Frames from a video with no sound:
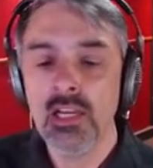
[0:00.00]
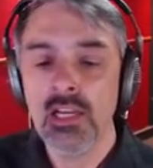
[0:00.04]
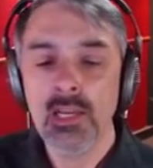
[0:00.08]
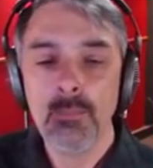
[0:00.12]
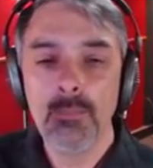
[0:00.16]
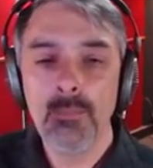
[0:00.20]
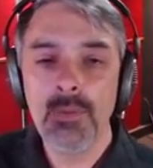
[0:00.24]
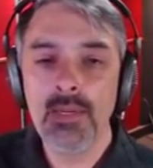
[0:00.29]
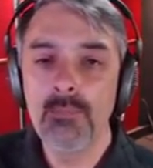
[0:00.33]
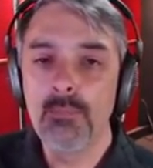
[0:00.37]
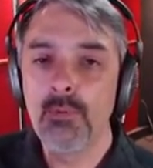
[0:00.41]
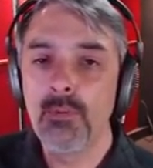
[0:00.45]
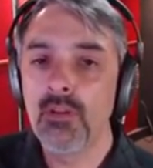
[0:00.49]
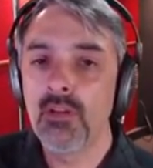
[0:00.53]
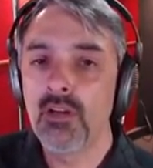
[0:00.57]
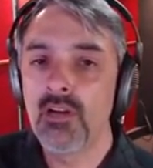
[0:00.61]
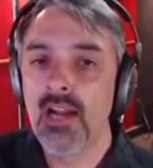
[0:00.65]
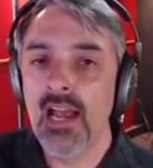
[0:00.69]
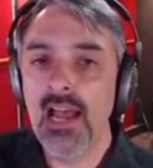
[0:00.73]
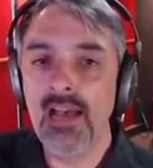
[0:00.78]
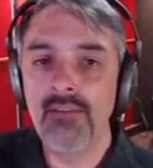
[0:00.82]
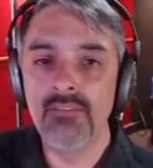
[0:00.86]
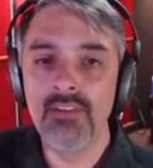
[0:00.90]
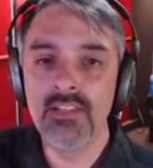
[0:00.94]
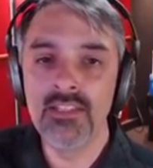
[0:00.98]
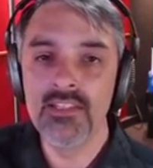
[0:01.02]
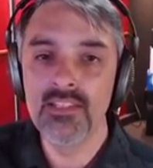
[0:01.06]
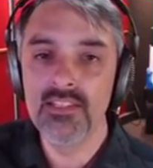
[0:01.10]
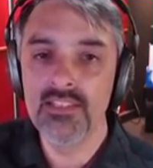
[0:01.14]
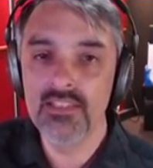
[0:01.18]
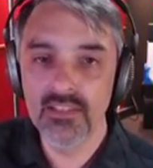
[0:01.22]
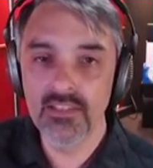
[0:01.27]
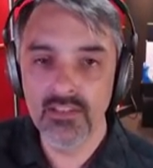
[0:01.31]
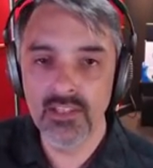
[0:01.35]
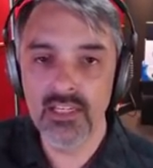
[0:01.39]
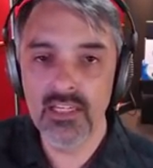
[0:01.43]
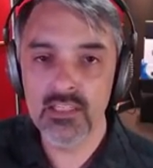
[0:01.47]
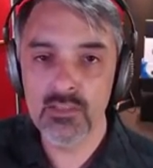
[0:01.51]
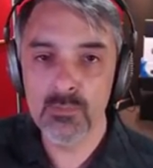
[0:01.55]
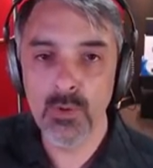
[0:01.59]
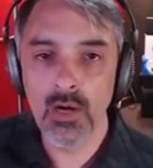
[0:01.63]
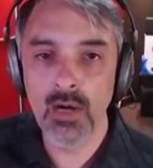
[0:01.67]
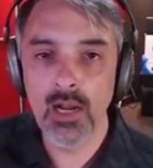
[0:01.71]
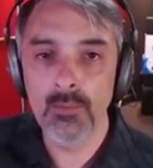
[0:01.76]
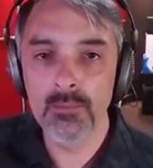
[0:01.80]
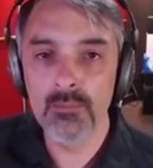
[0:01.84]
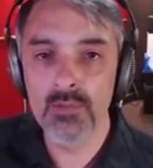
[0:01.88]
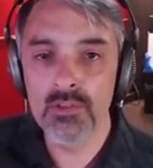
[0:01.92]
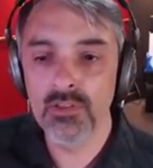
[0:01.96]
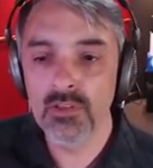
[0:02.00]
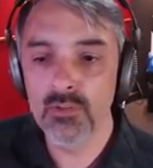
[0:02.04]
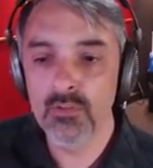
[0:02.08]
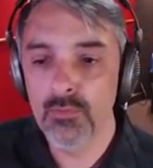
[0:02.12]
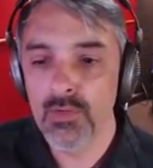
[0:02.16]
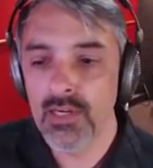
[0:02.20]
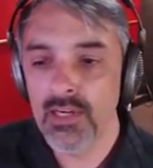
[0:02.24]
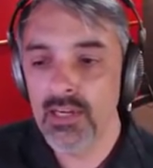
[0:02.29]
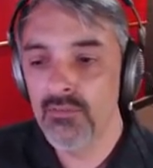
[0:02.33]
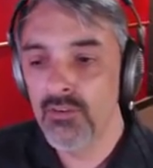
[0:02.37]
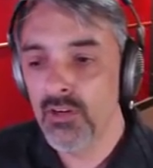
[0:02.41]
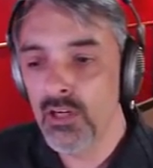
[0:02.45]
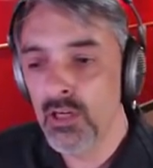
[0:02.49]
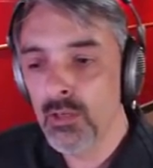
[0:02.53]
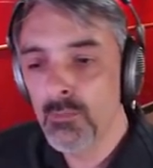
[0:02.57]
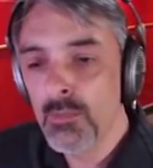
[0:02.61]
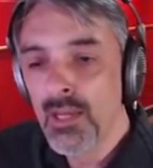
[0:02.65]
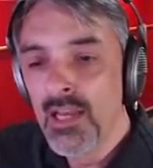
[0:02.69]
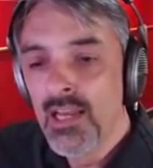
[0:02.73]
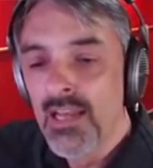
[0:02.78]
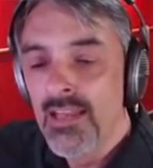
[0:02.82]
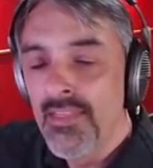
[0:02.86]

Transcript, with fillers: People are having serious problems with the Reverb.